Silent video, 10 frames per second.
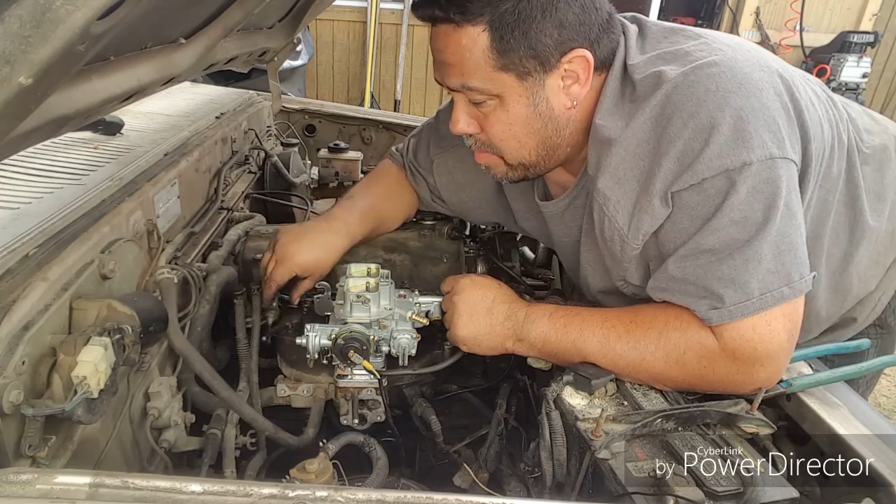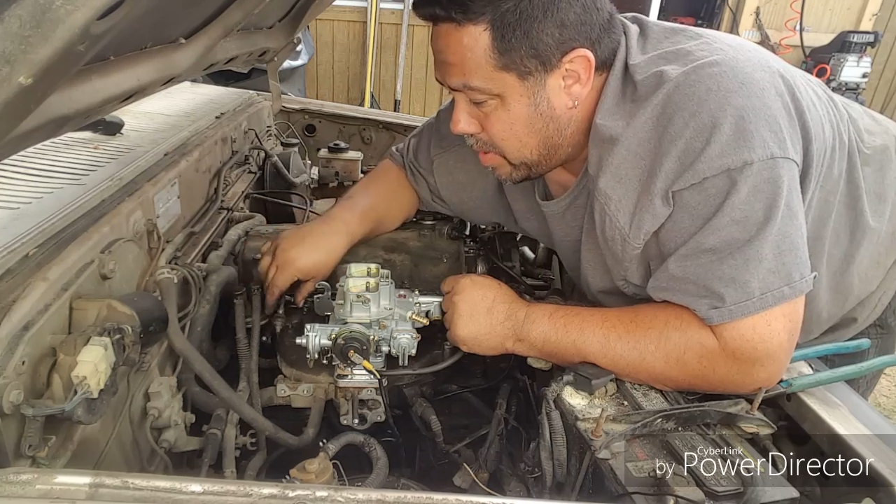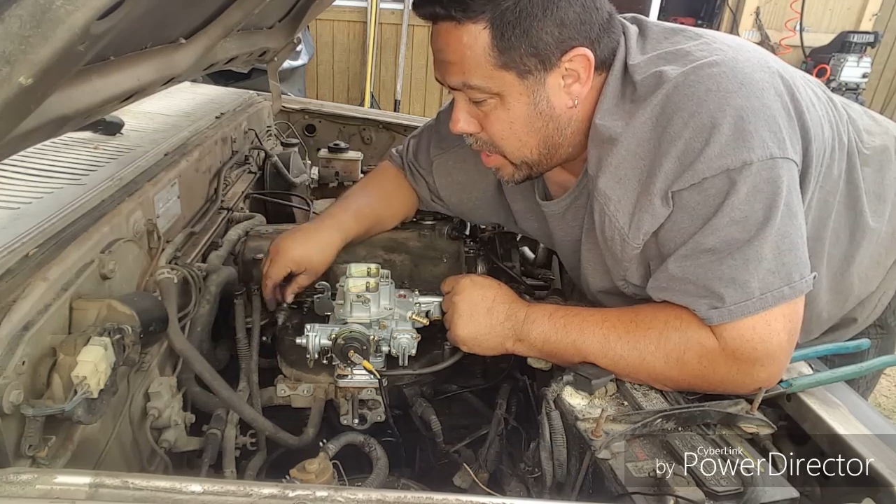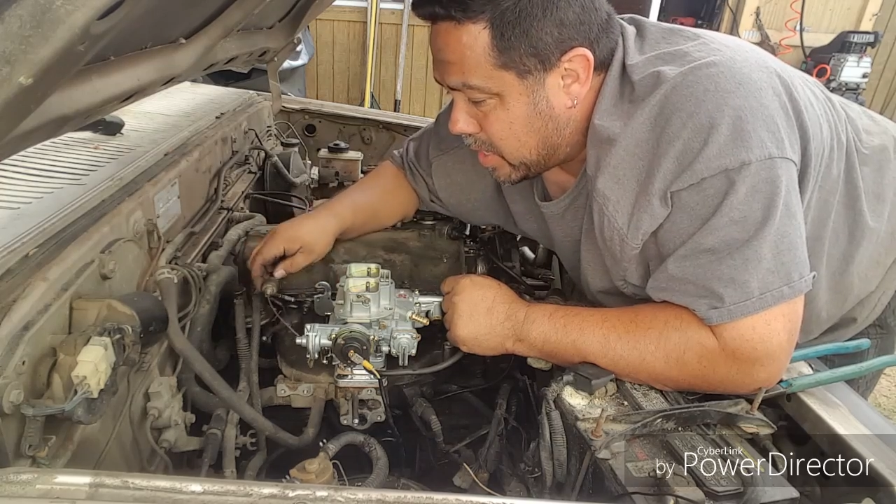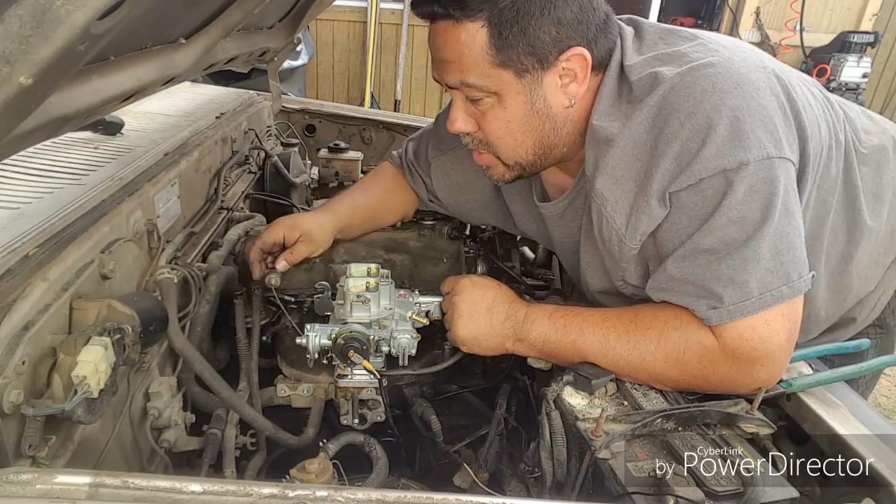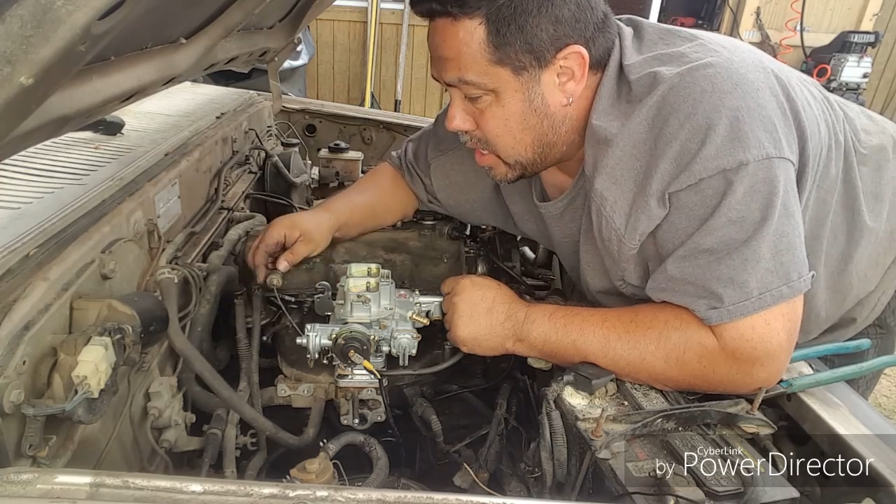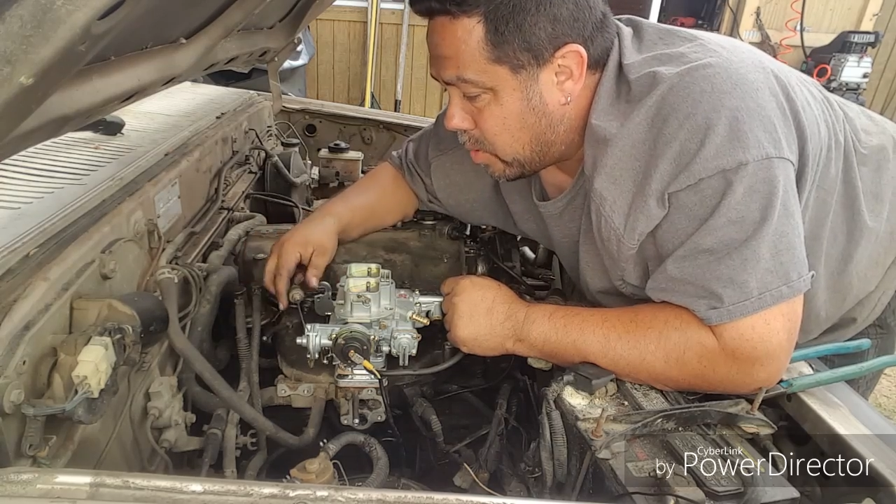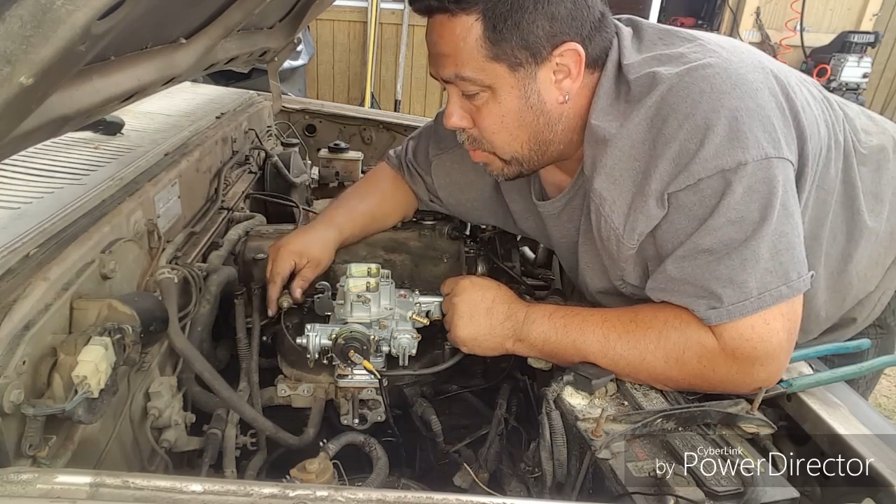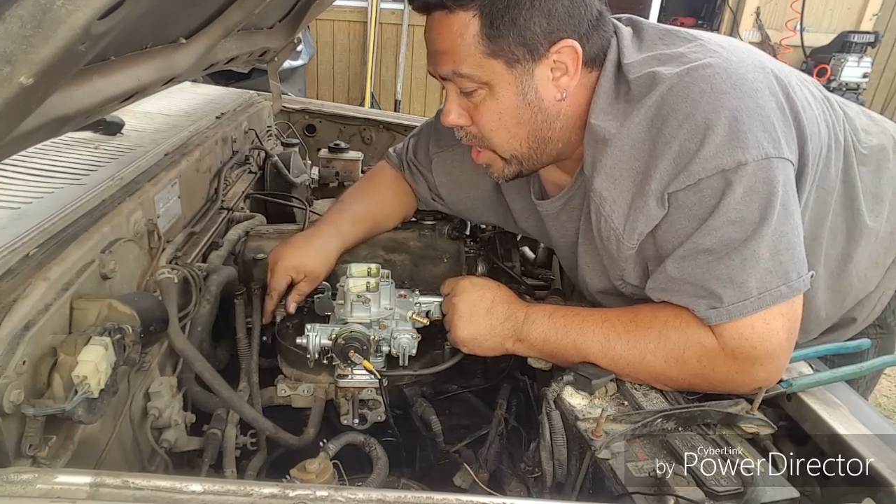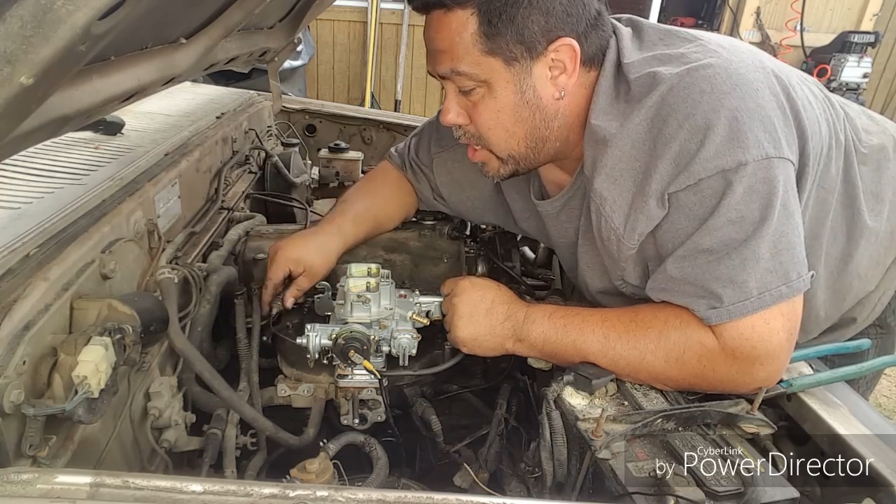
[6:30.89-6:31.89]
because the
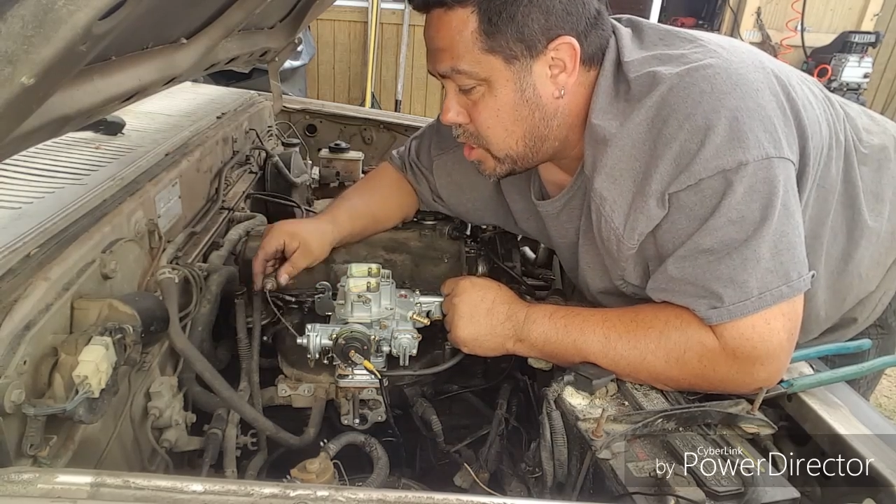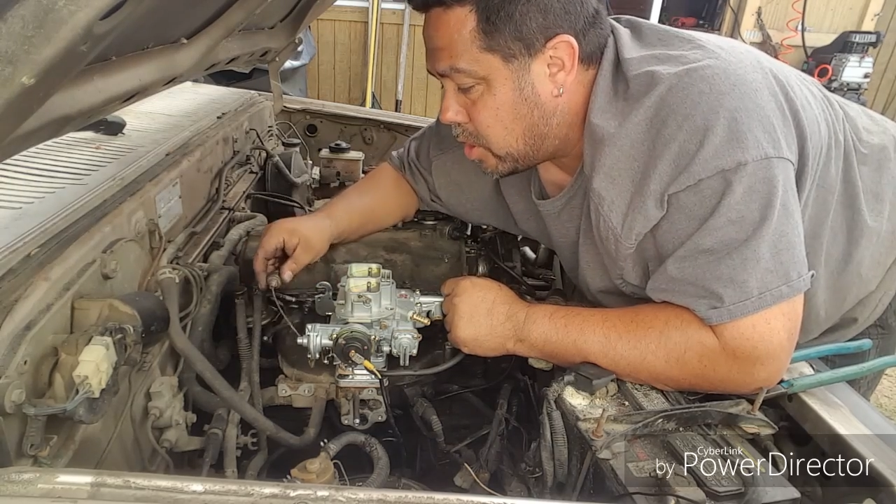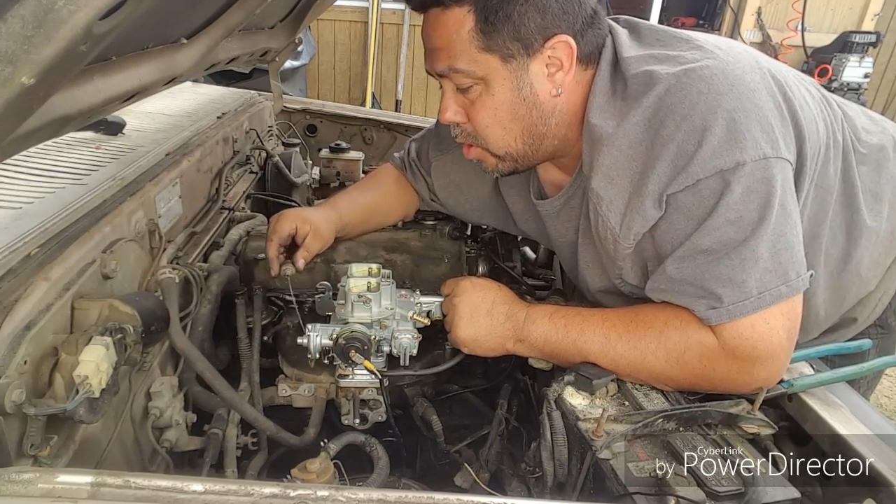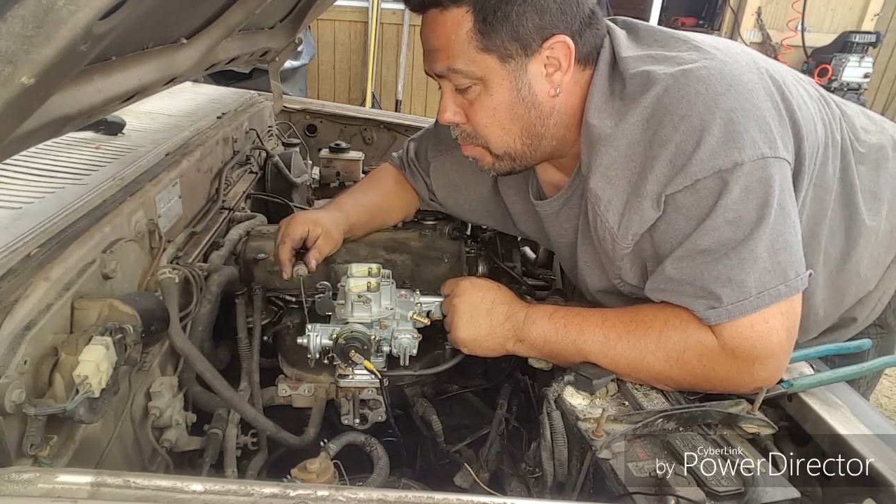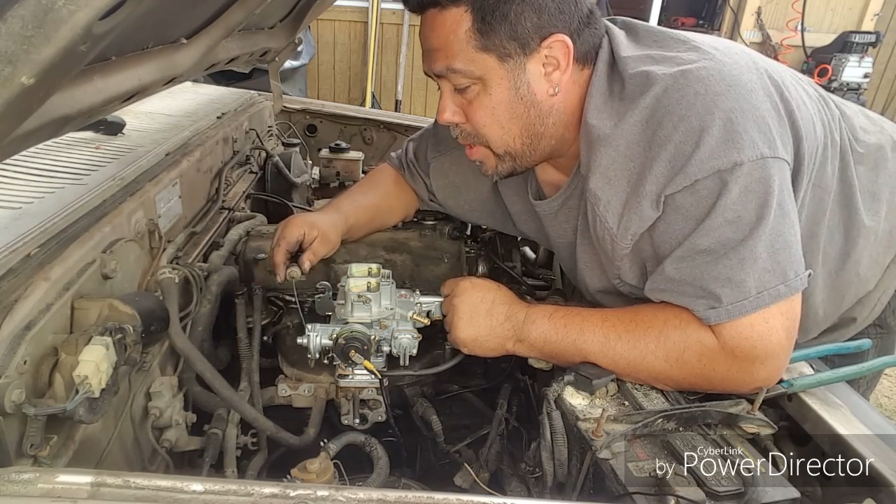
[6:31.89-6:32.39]
original